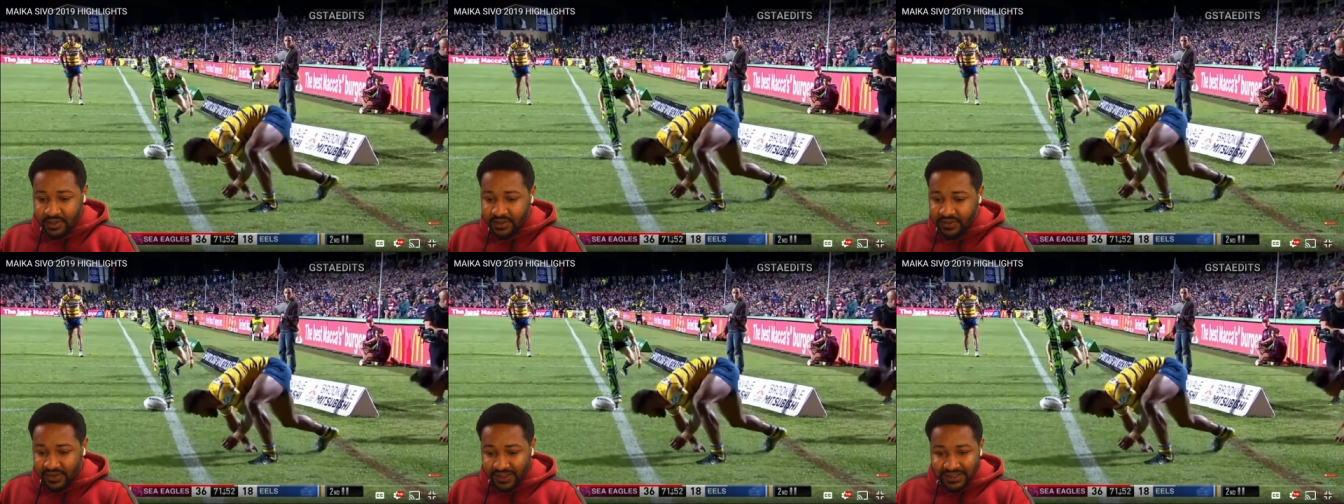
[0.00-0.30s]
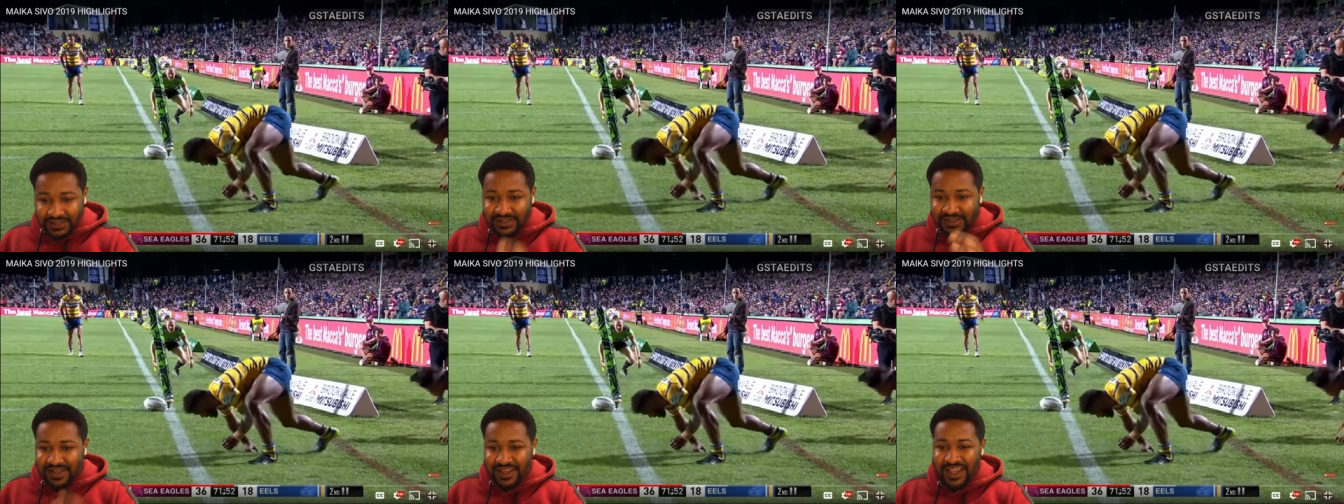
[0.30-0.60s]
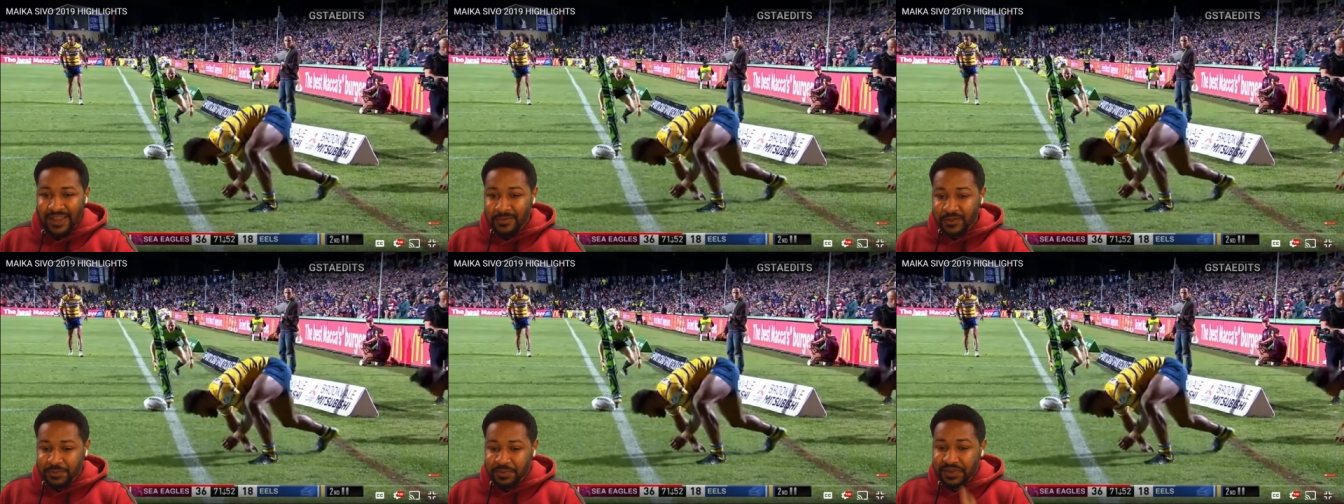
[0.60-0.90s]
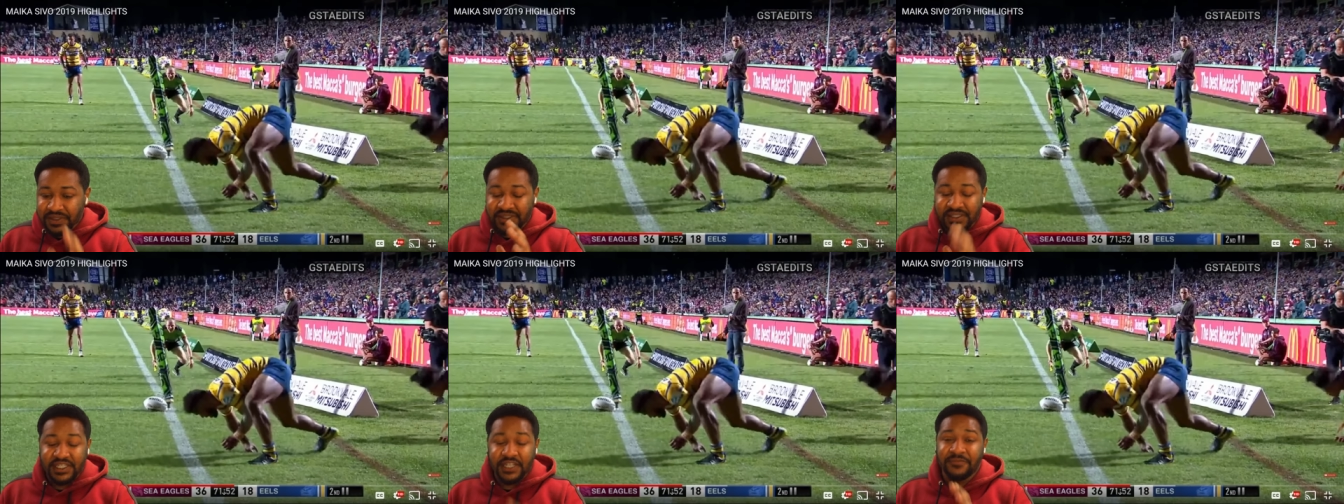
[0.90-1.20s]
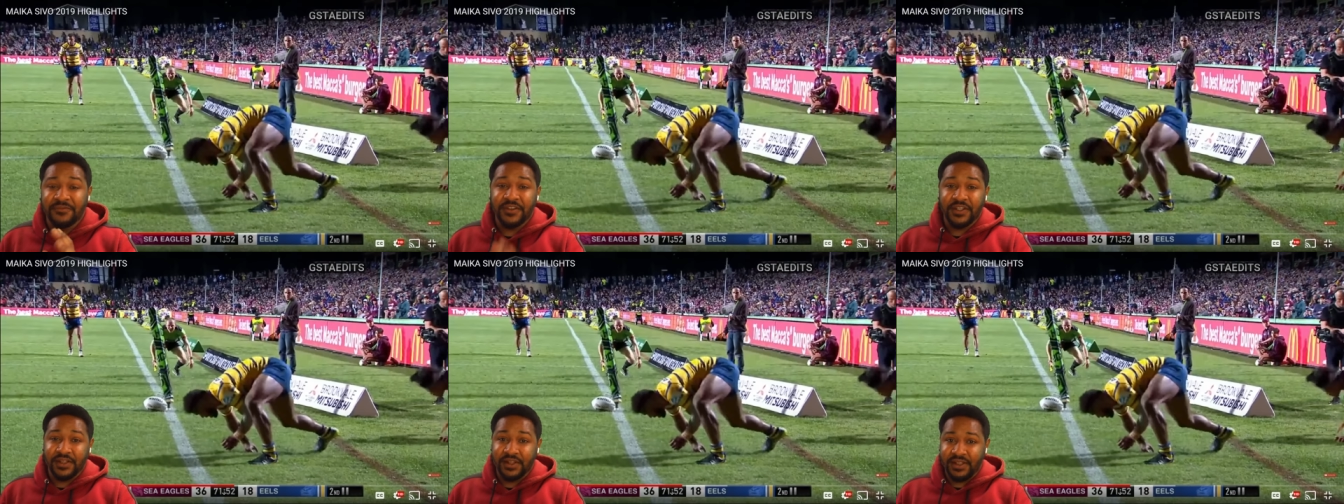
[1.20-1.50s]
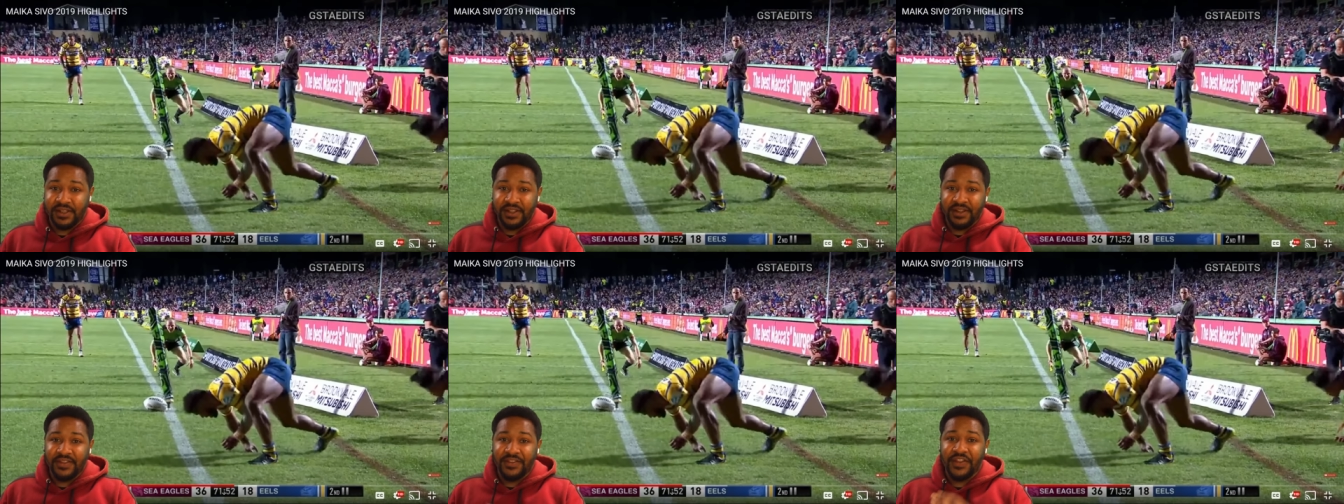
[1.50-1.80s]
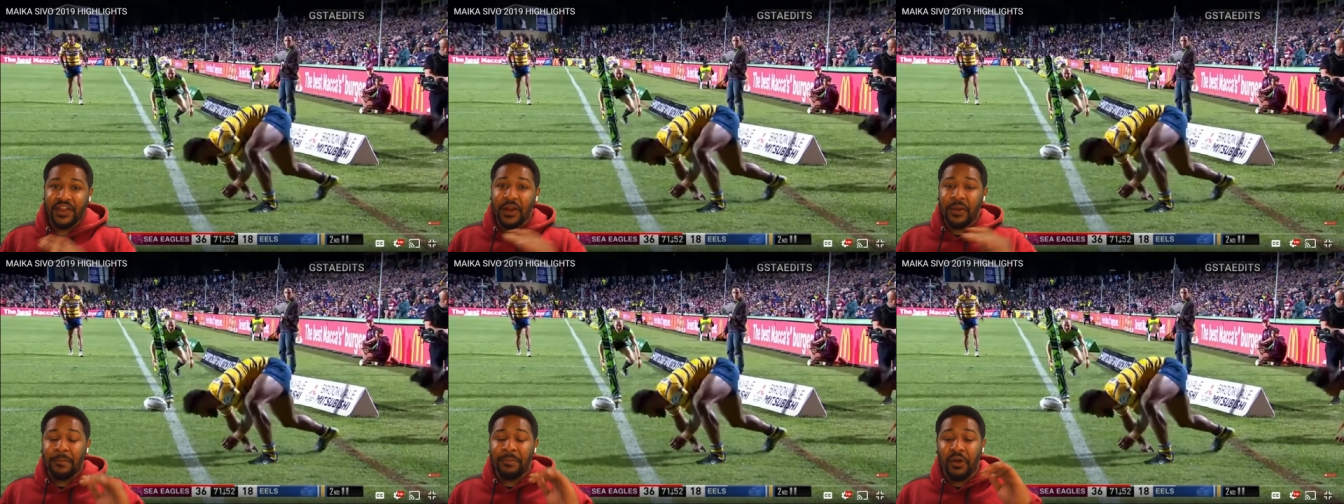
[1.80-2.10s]
This team specifically,
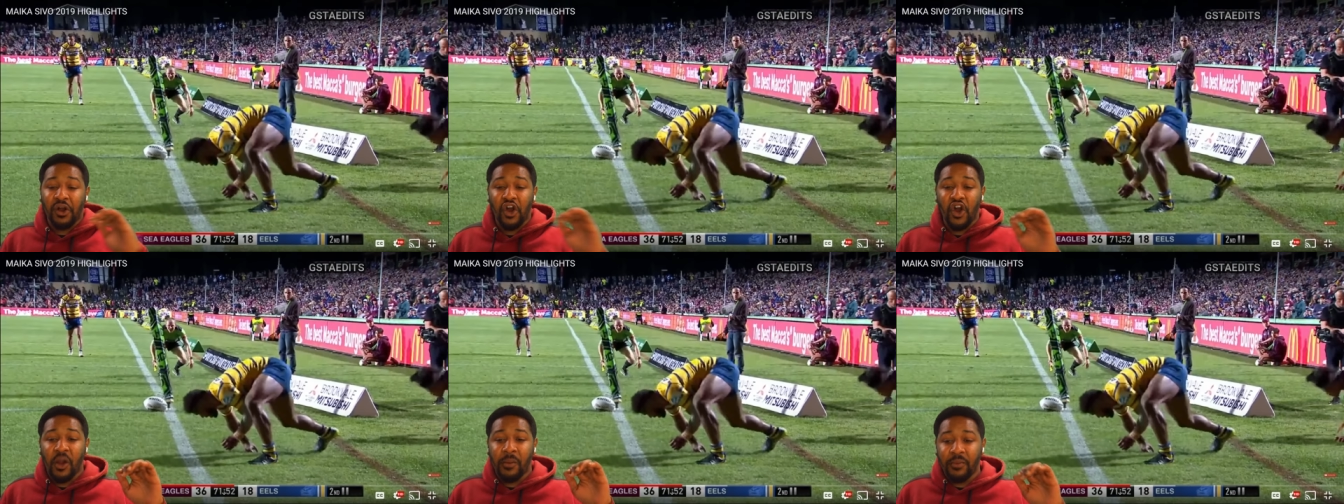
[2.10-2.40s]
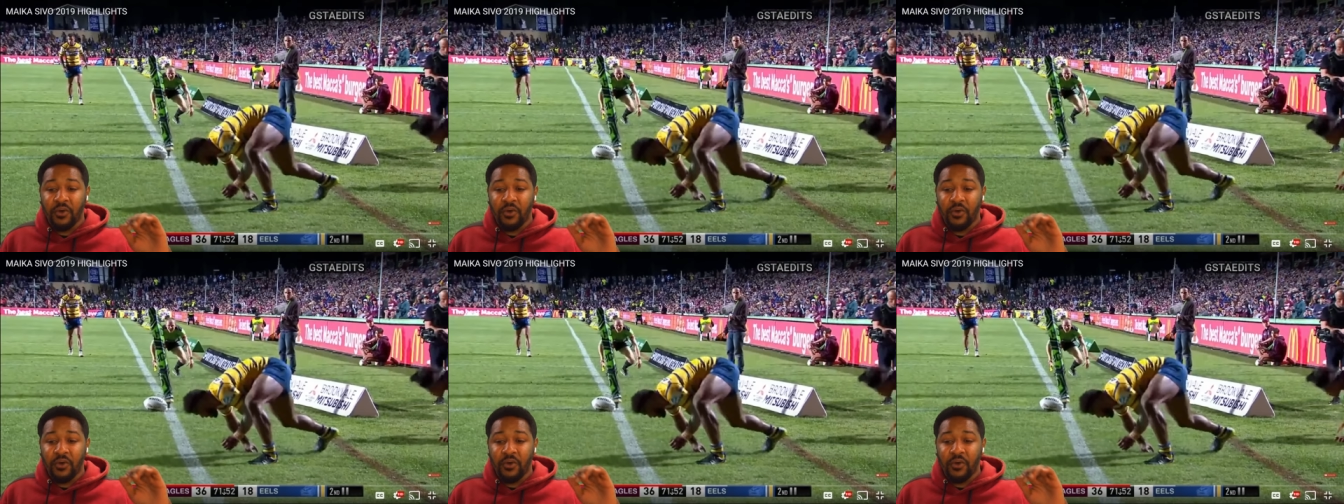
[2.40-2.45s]
their ball